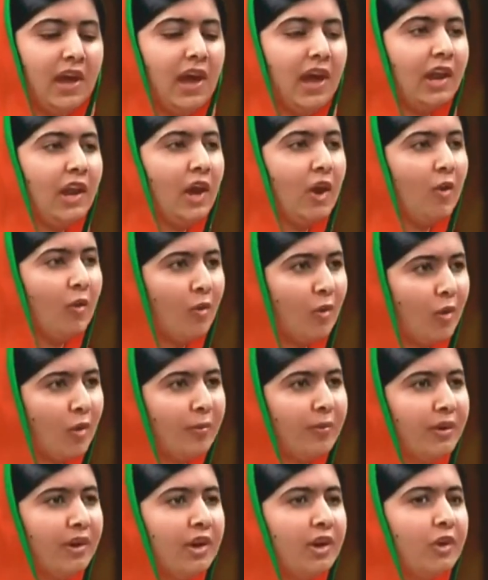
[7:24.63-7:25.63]
and I
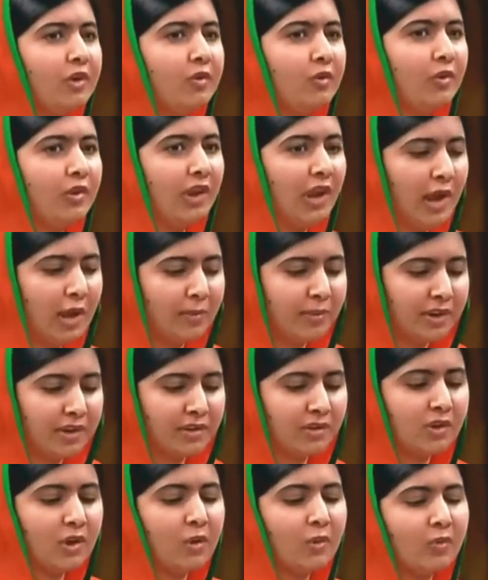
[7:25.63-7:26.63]
hope your
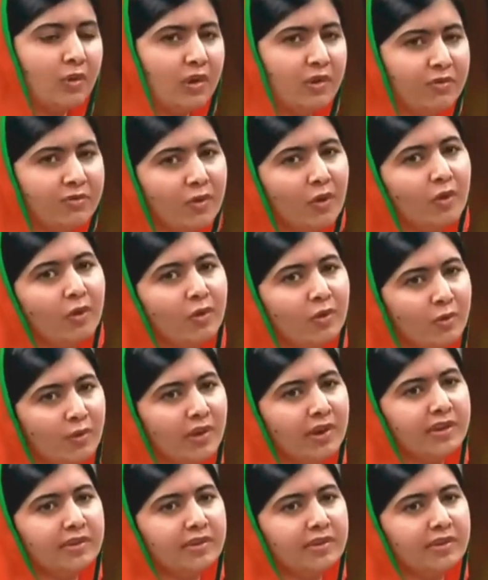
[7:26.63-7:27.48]
neighbors will follow your